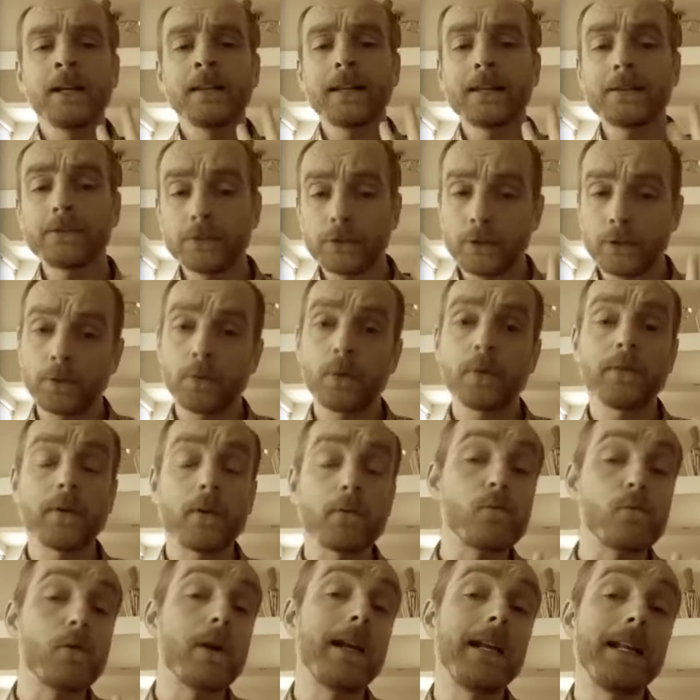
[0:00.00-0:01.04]
There's 2 other
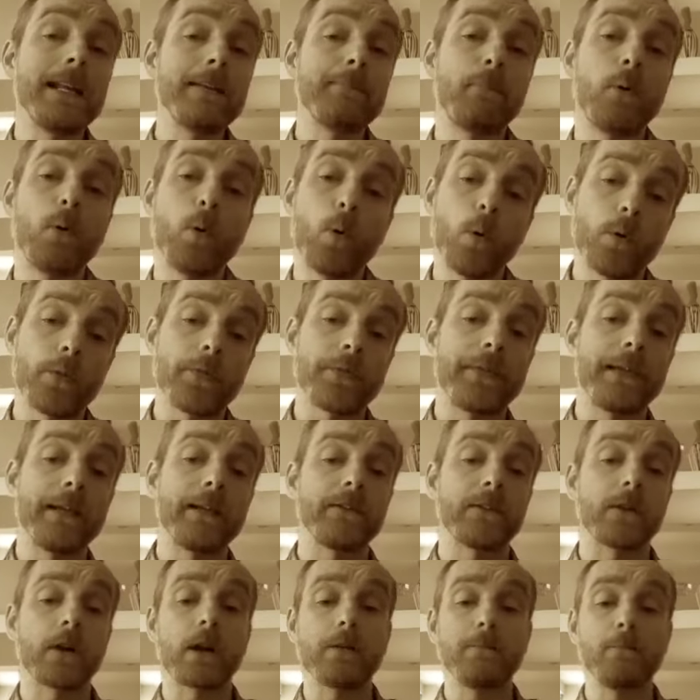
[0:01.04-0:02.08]
really important
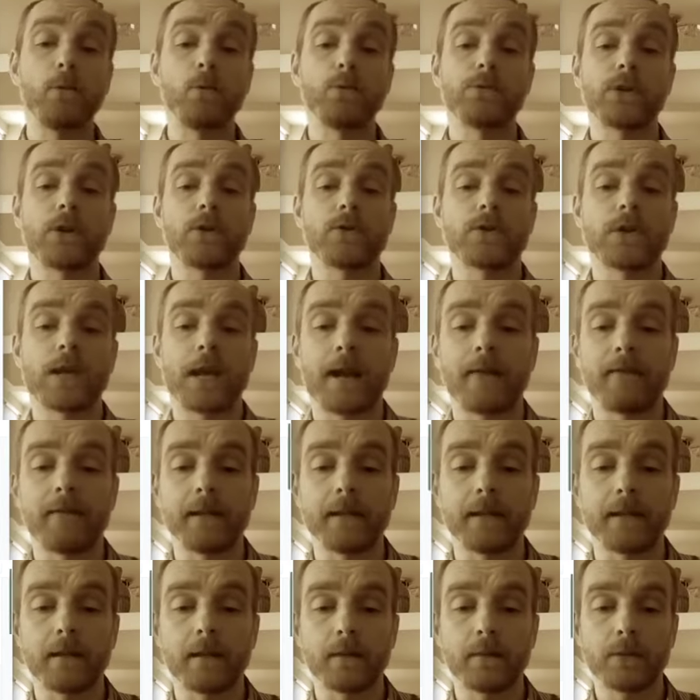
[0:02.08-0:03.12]
things that I'm also
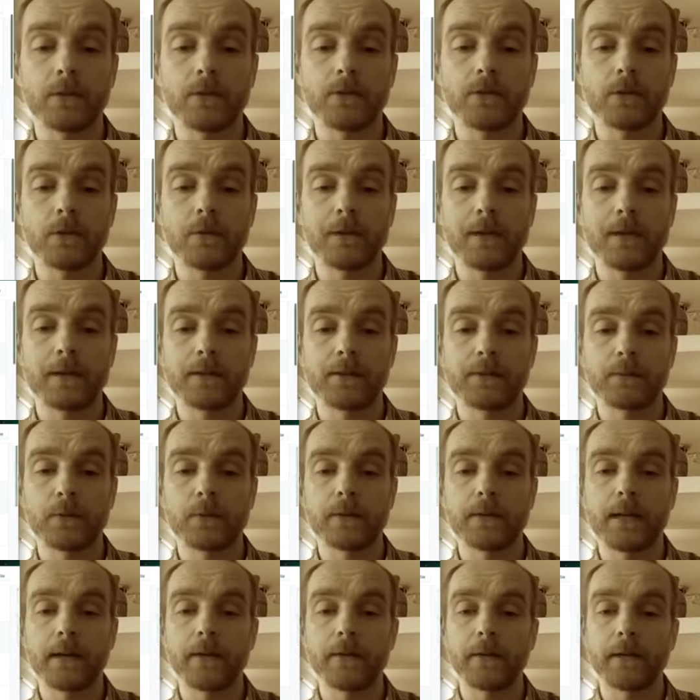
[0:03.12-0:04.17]
sharing. I'm going to talk about this one
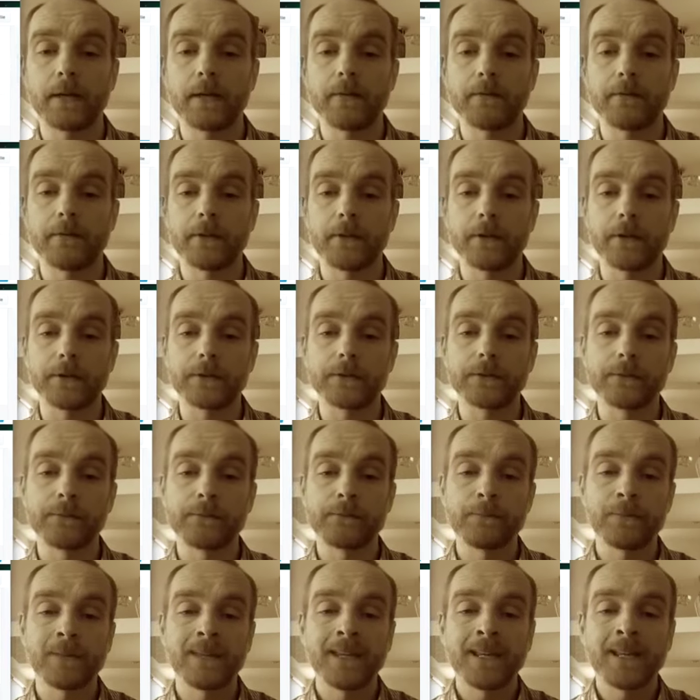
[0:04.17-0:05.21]
down here first.
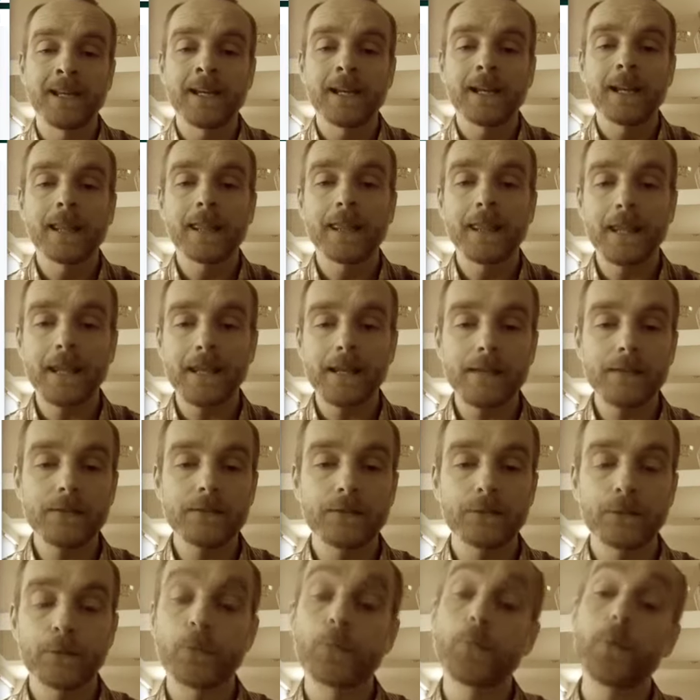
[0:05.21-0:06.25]

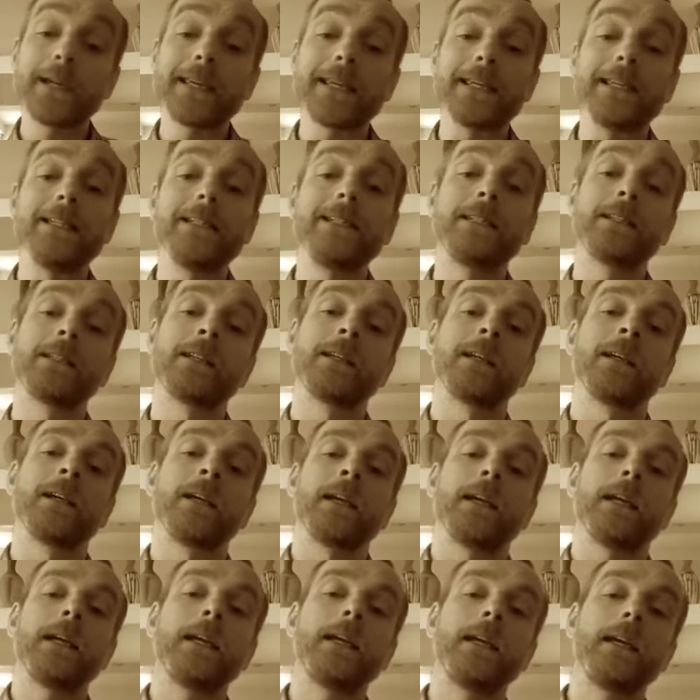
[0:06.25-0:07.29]
This tweet
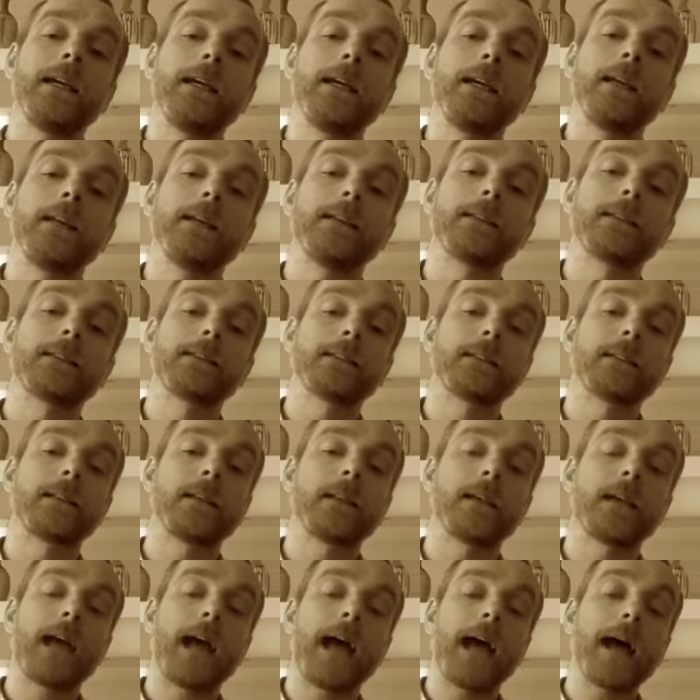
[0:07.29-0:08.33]
is
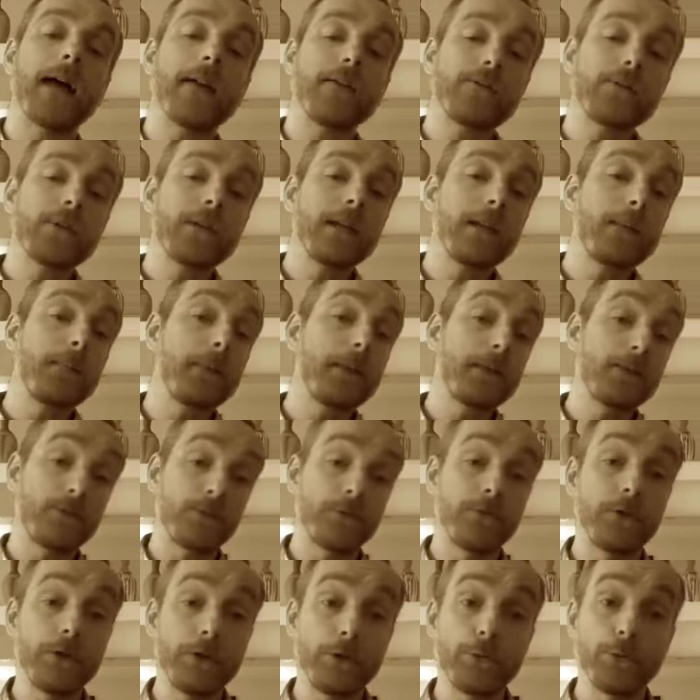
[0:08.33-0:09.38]
actually a piece
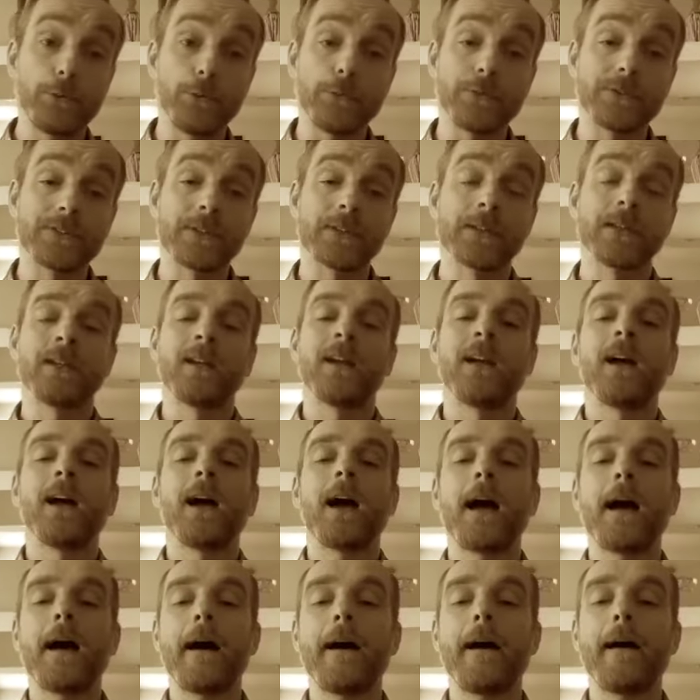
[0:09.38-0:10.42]
of news.
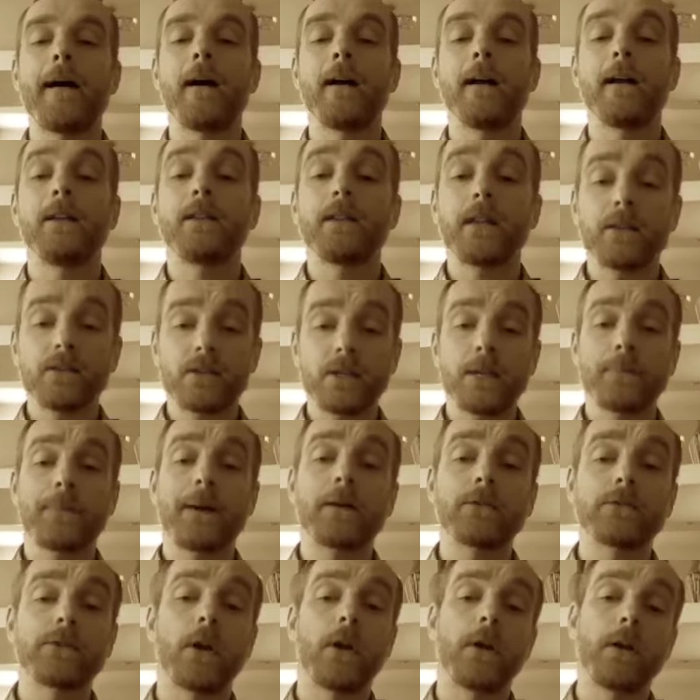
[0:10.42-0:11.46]
It's actually
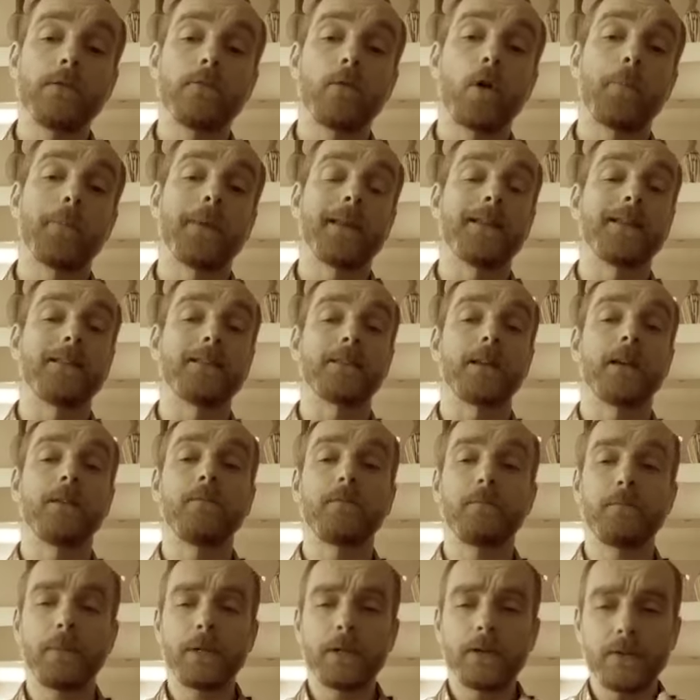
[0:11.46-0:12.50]
about Tony Robbins,
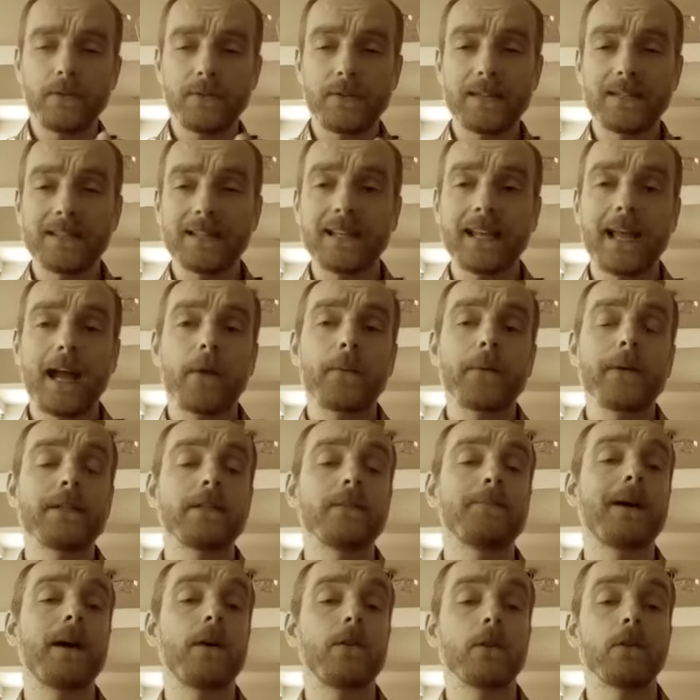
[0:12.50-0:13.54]
and because this account is
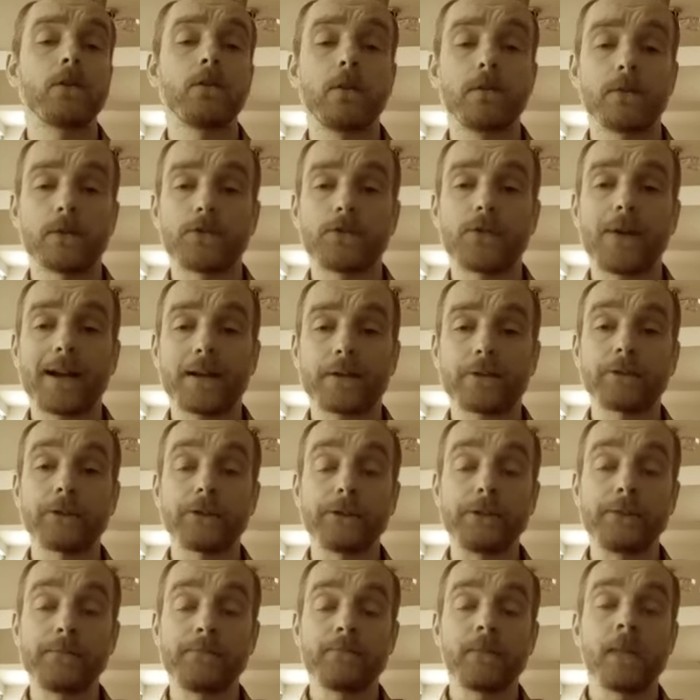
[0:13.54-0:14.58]
about the law of
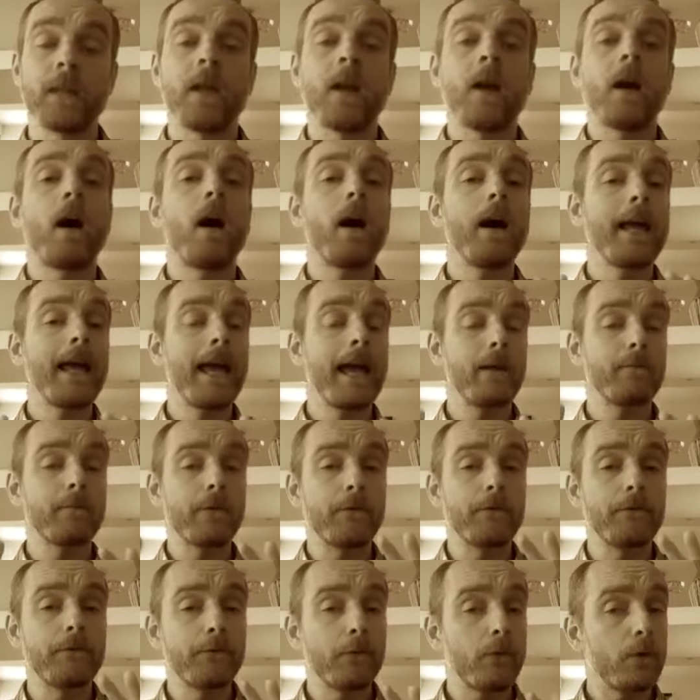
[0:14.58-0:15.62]
attraction, I have a
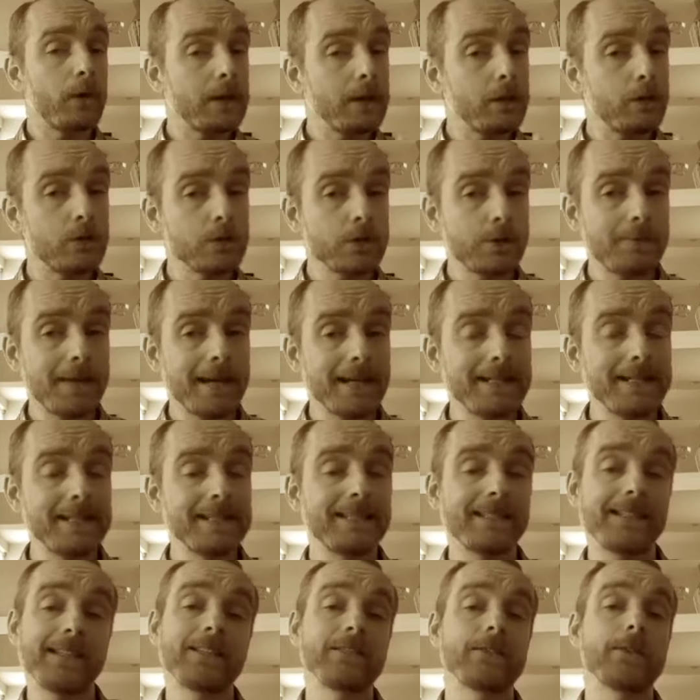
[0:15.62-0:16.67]
fully automated
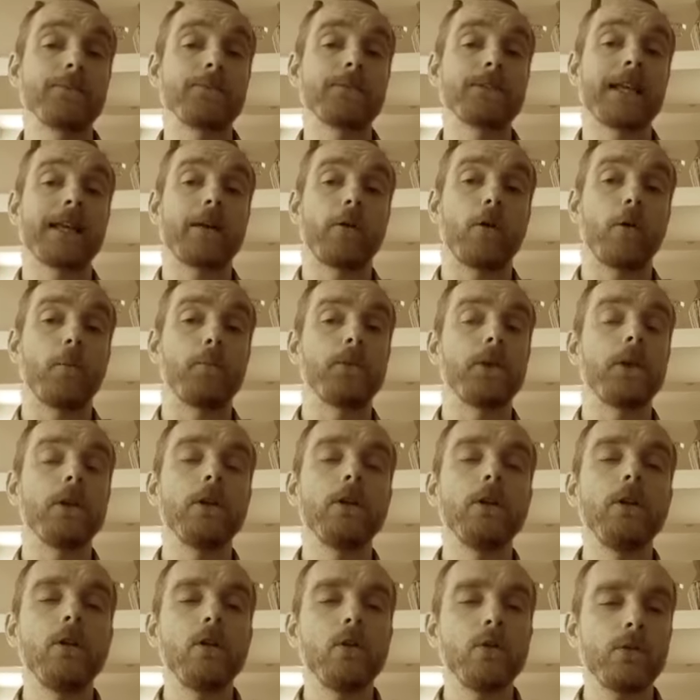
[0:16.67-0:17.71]
system set up that
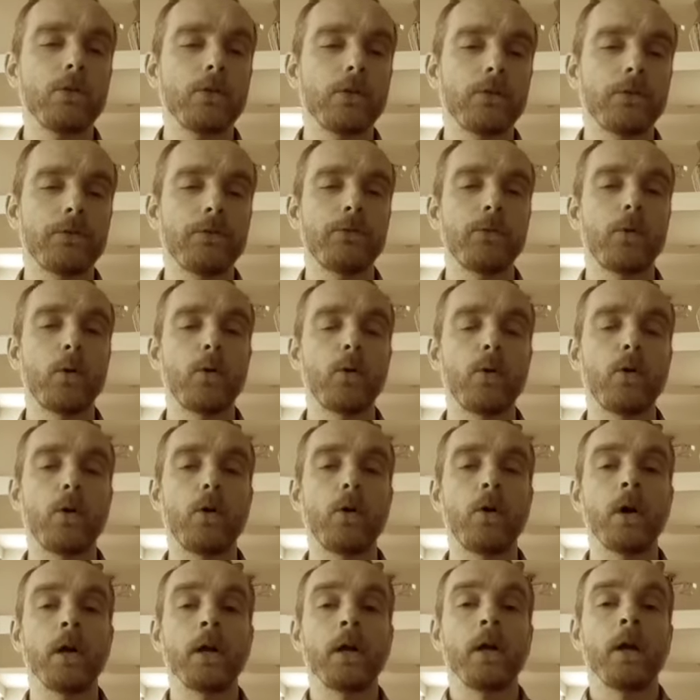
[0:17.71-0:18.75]
looks
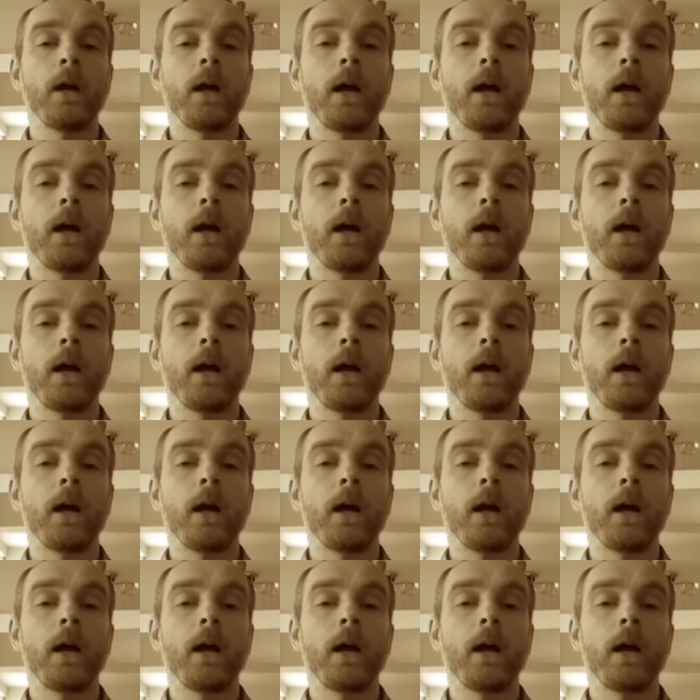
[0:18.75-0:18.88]
for